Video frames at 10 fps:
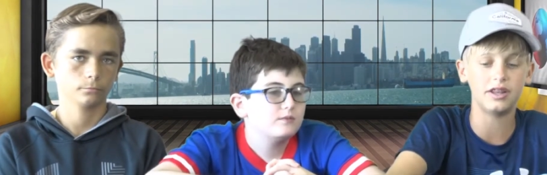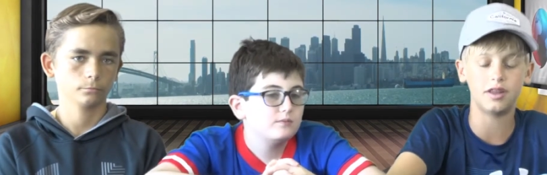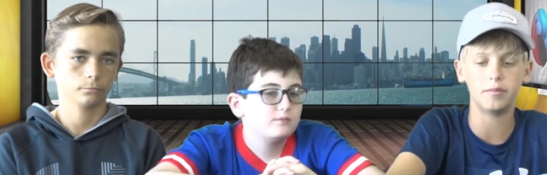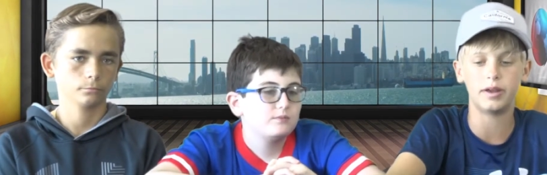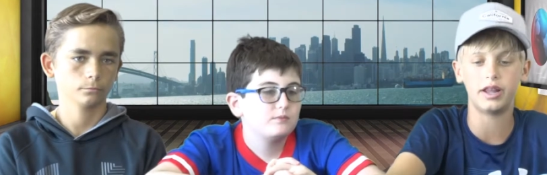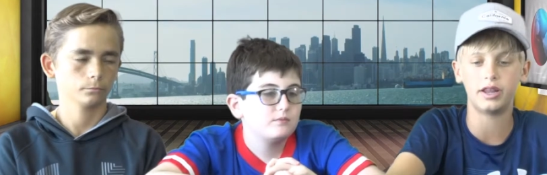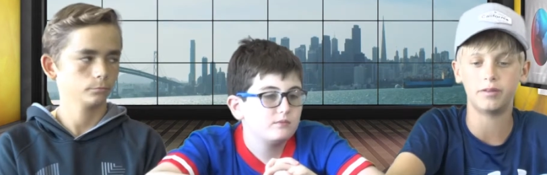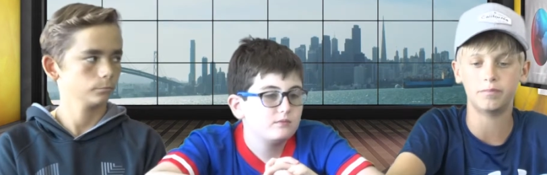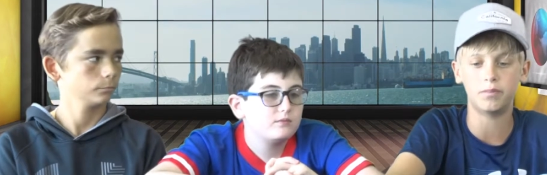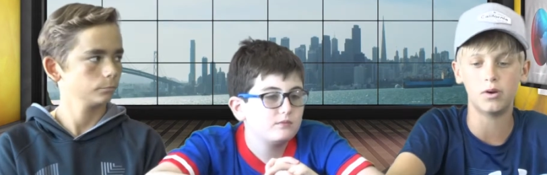Speaker 1: Eli
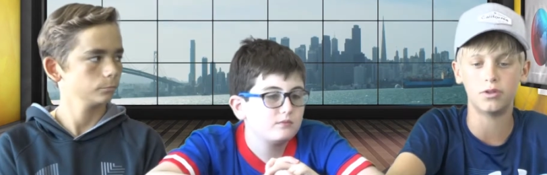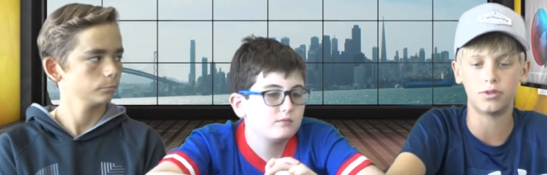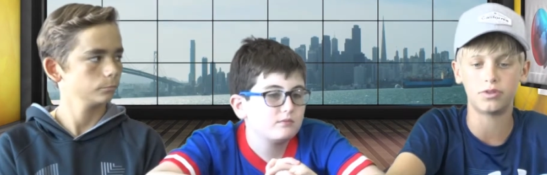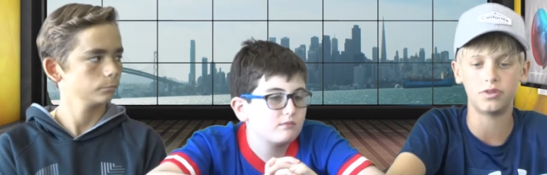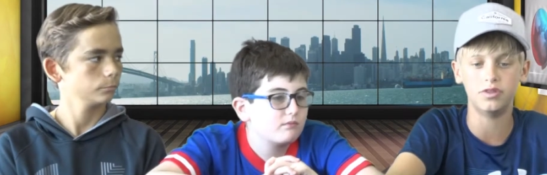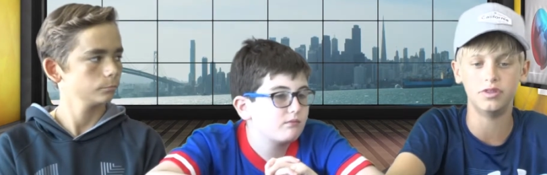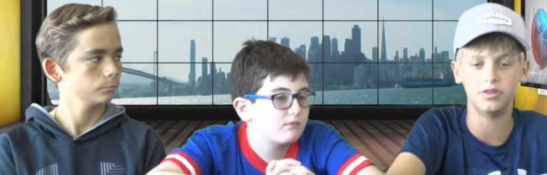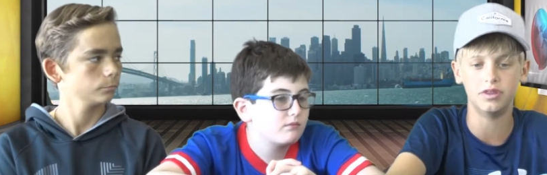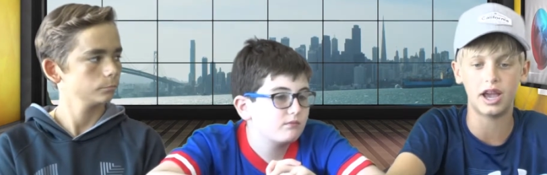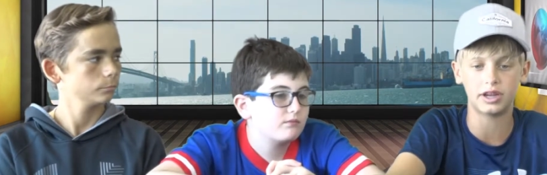Manning, both
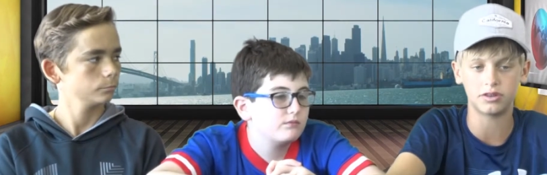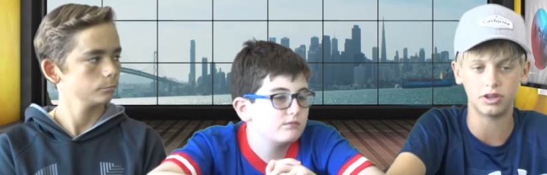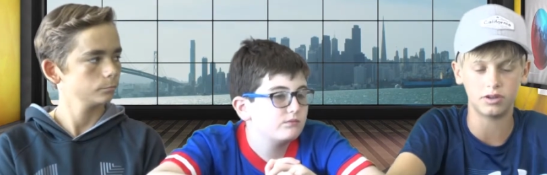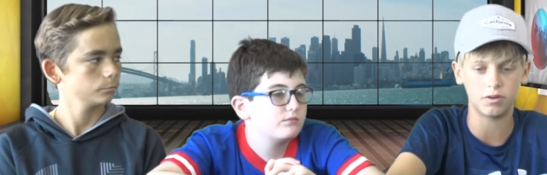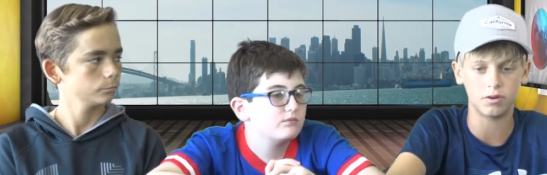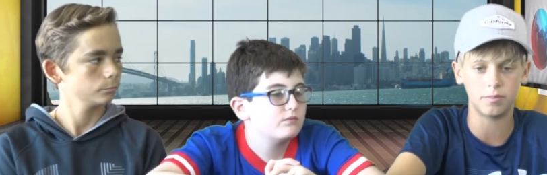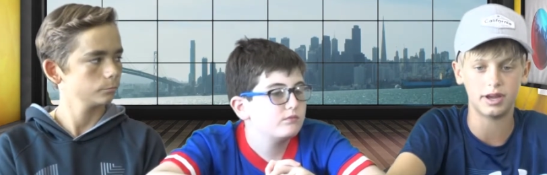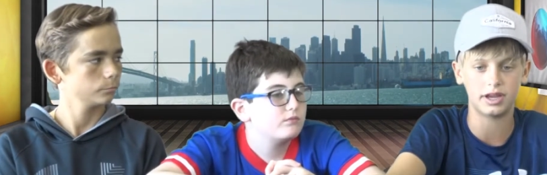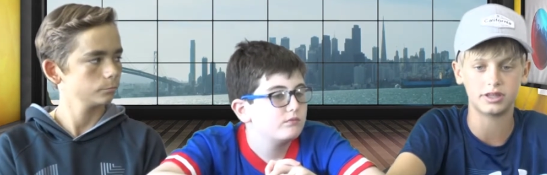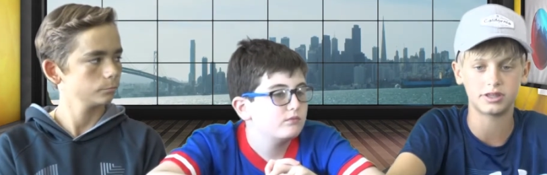not great
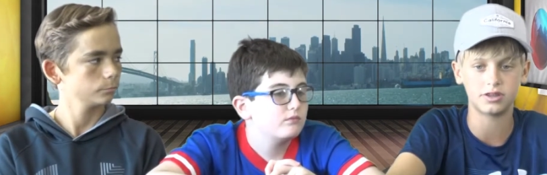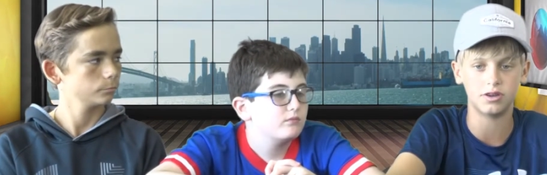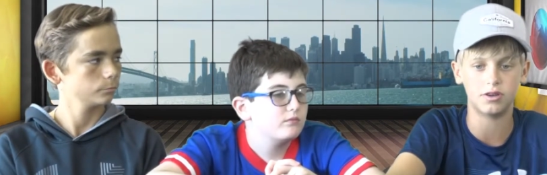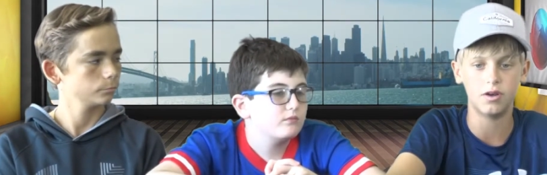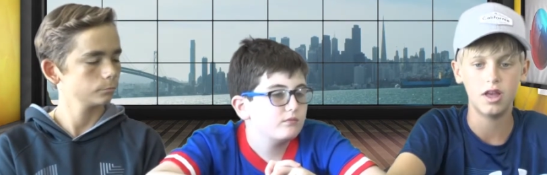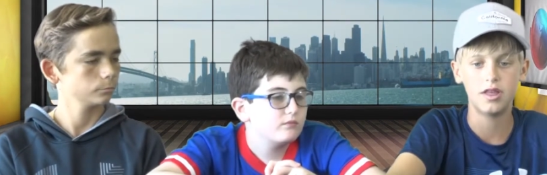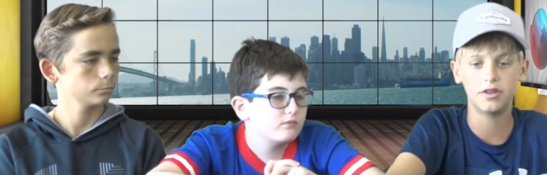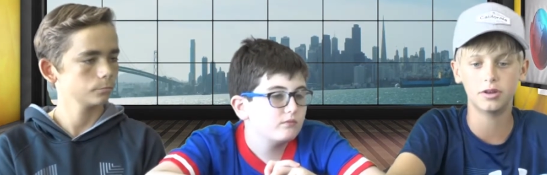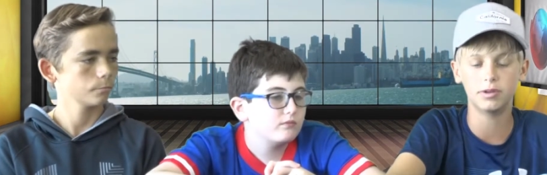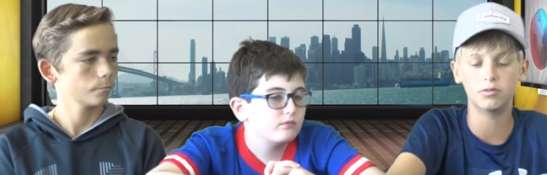quarterbacks. So
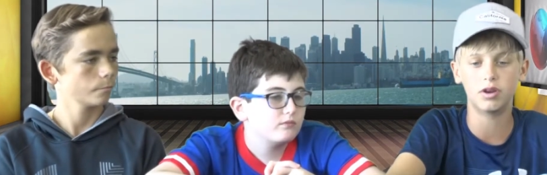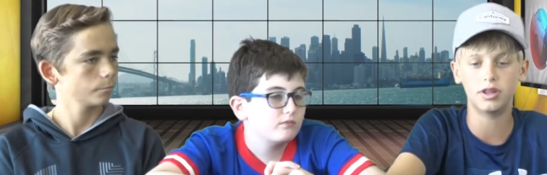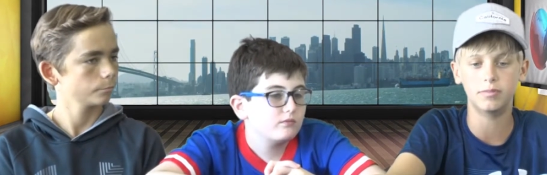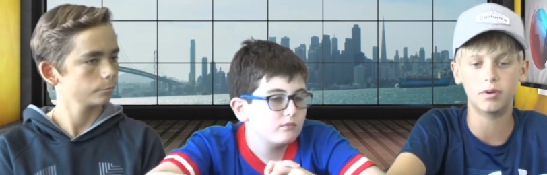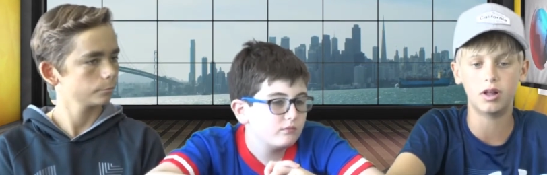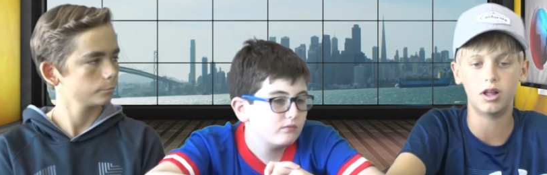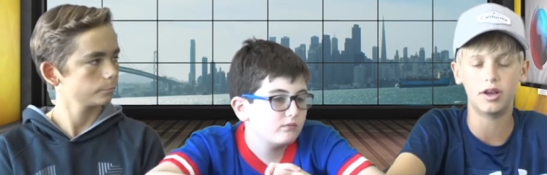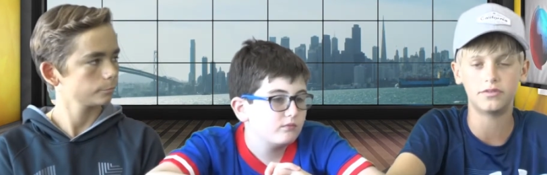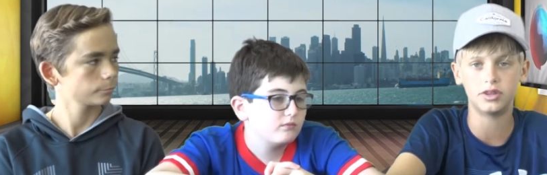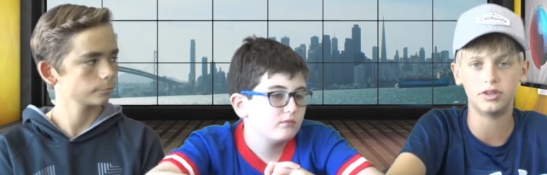they're gonna be running the ball
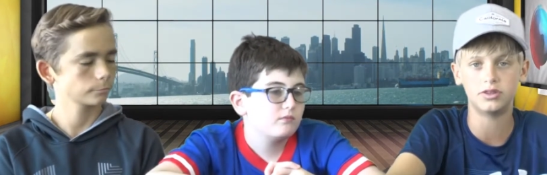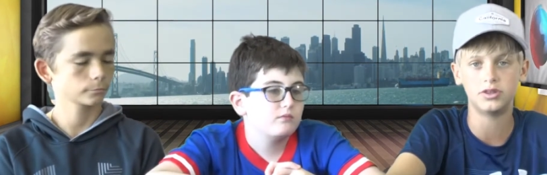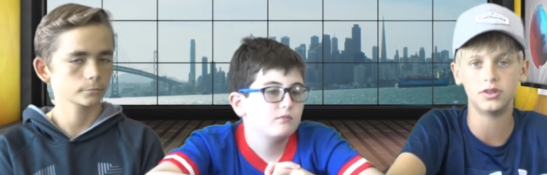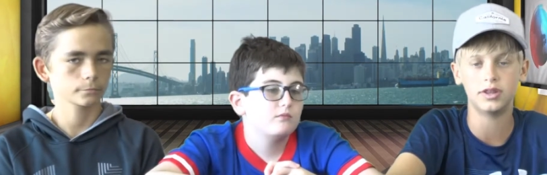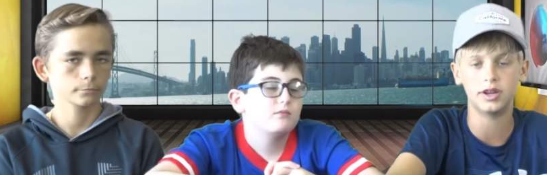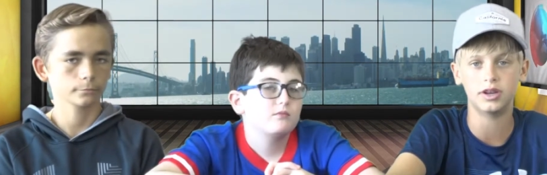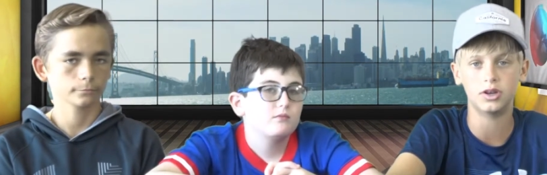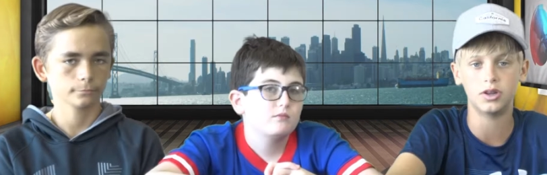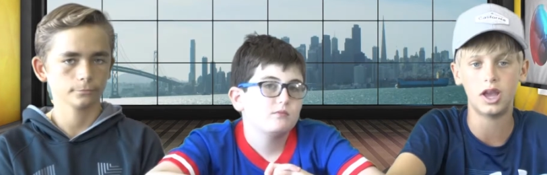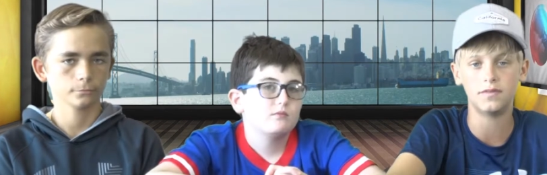often to
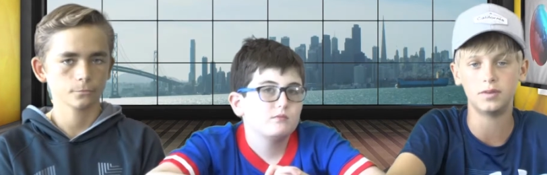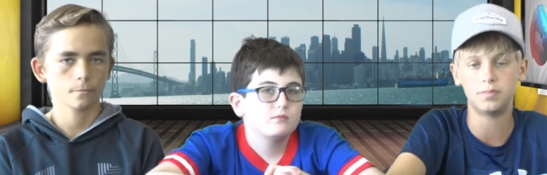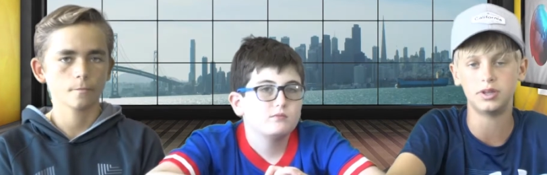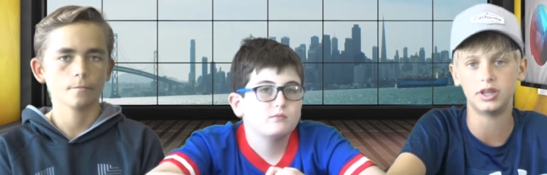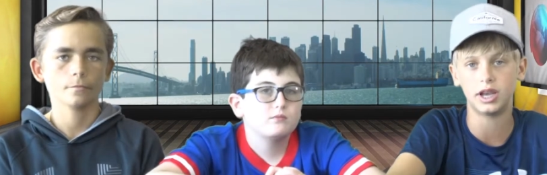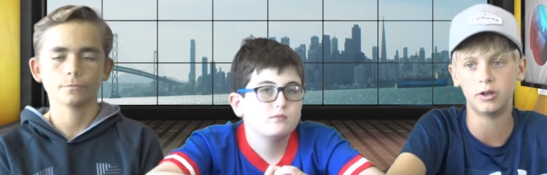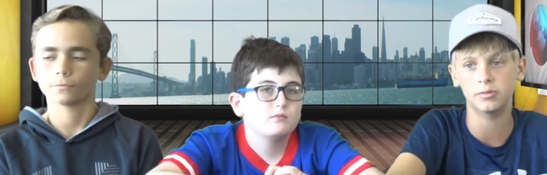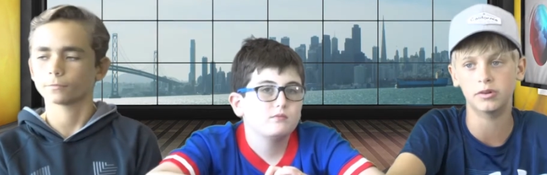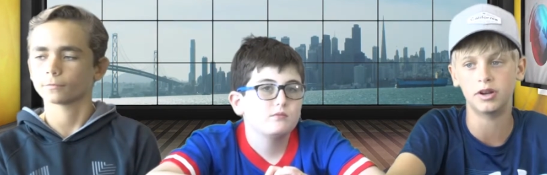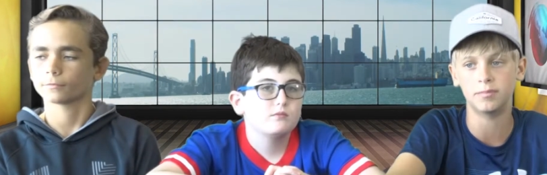their MVP
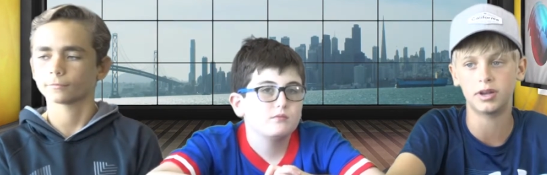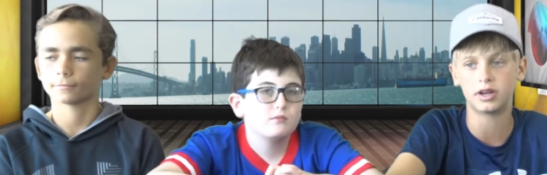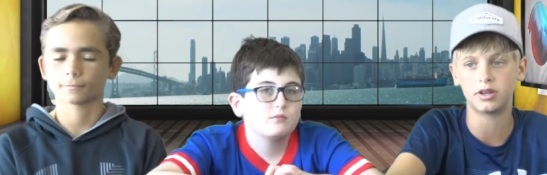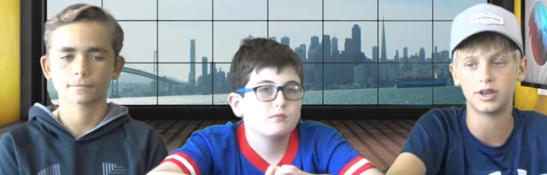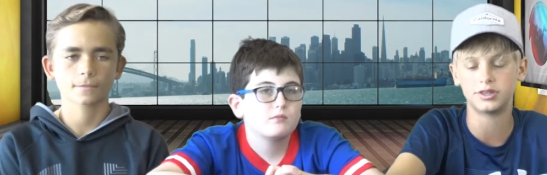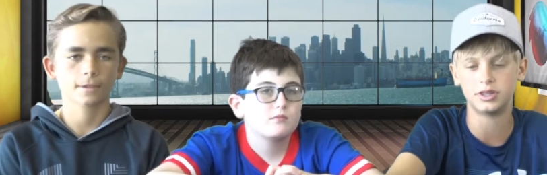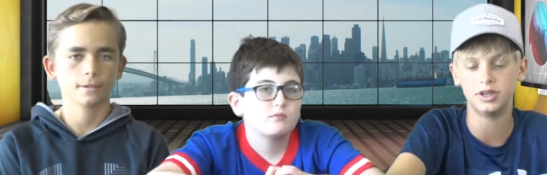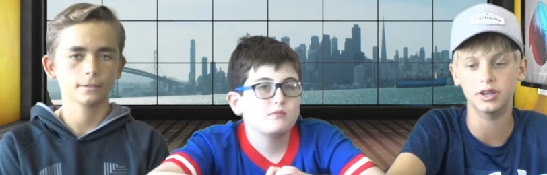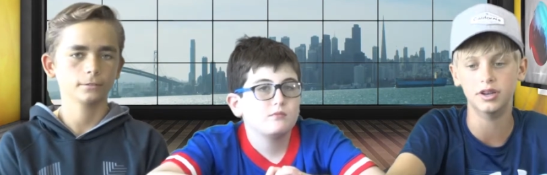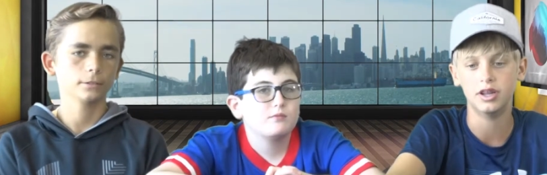caliber running back last
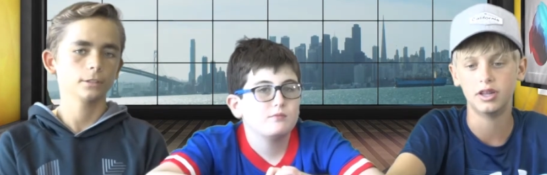year,